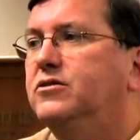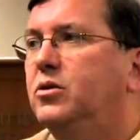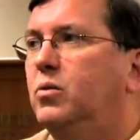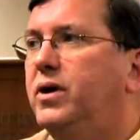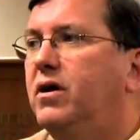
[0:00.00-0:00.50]

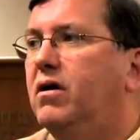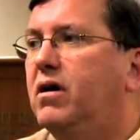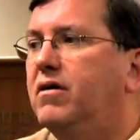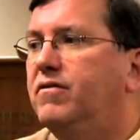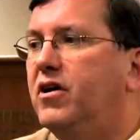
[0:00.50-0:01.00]
So we
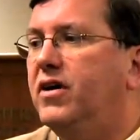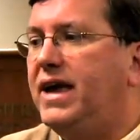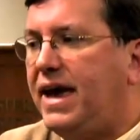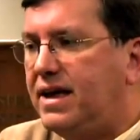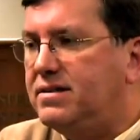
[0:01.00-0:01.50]
are
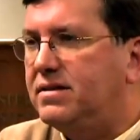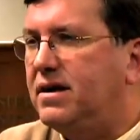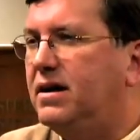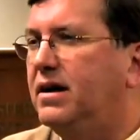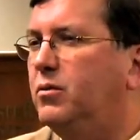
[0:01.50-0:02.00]
very
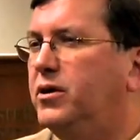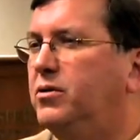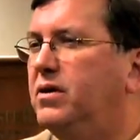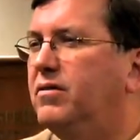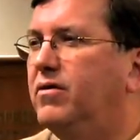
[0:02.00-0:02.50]
hands-on, and we
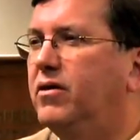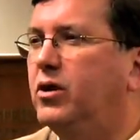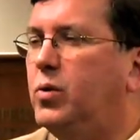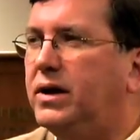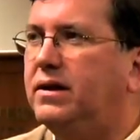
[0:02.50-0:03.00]
do that
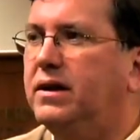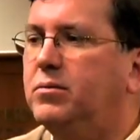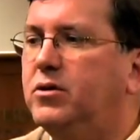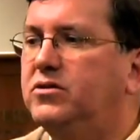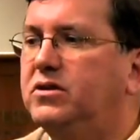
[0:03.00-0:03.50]
very quickly,
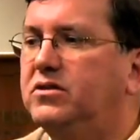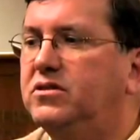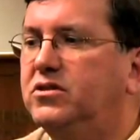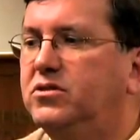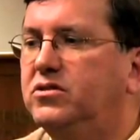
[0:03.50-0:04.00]
and most
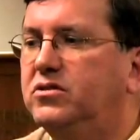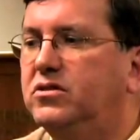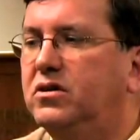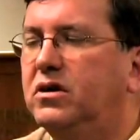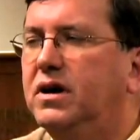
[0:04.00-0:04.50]

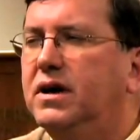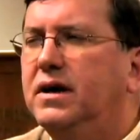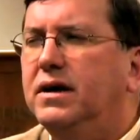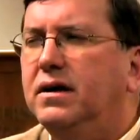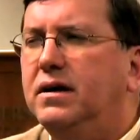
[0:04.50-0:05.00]
institutions are
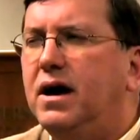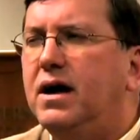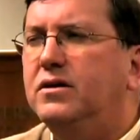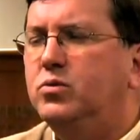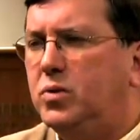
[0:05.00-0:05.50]

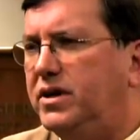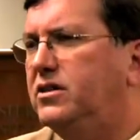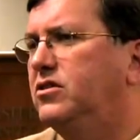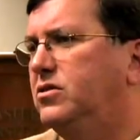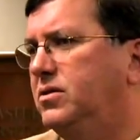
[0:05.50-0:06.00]
not as
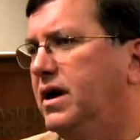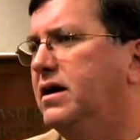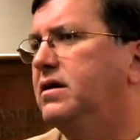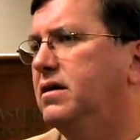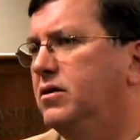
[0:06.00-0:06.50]
willing to do
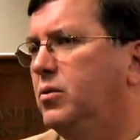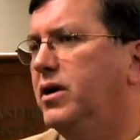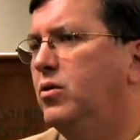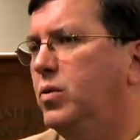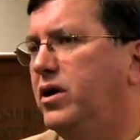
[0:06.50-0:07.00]
that in the
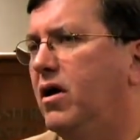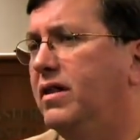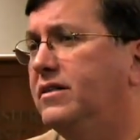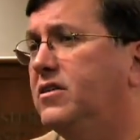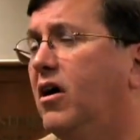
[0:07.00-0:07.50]
way that we are,
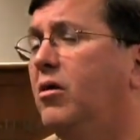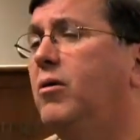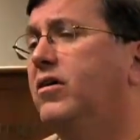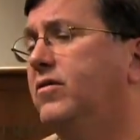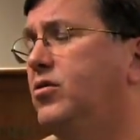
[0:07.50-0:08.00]
and that's a
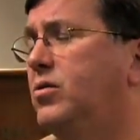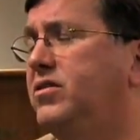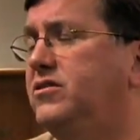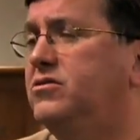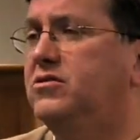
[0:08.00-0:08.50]
hallmark of
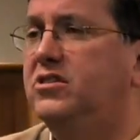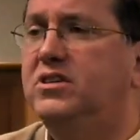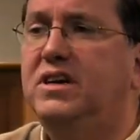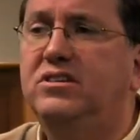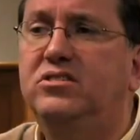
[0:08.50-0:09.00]
Northeastern's
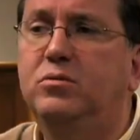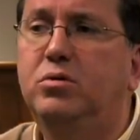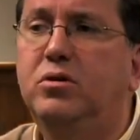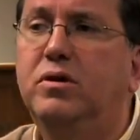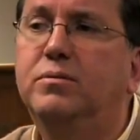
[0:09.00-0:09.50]
educational
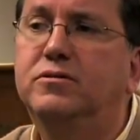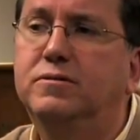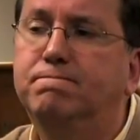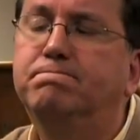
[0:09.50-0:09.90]
programs.